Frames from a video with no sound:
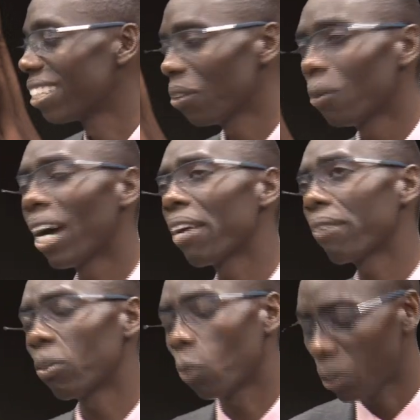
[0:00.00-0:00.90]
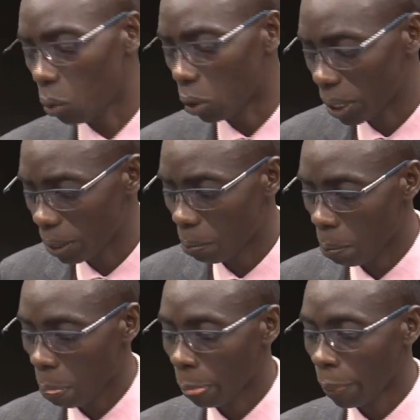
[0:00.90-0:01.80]
You know, I read one quote.
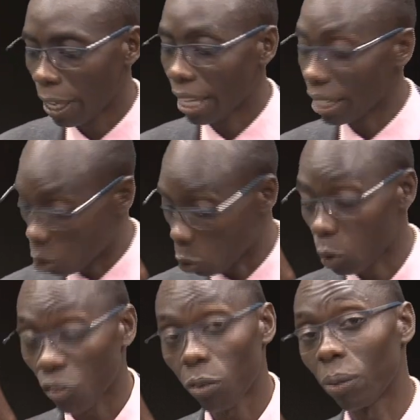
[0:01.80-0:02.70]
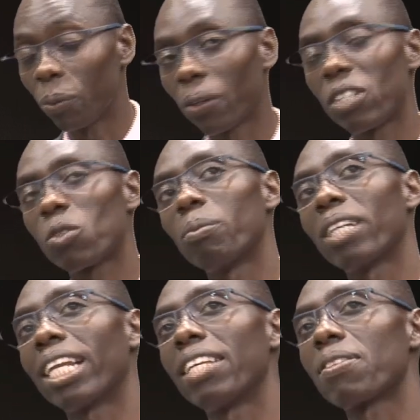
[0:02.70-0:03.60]
And it's also from the book, Christ
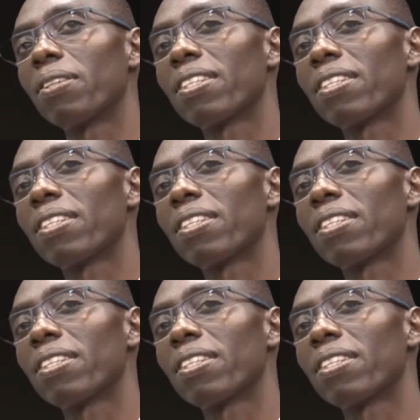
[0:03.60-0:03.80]
Object Lessons.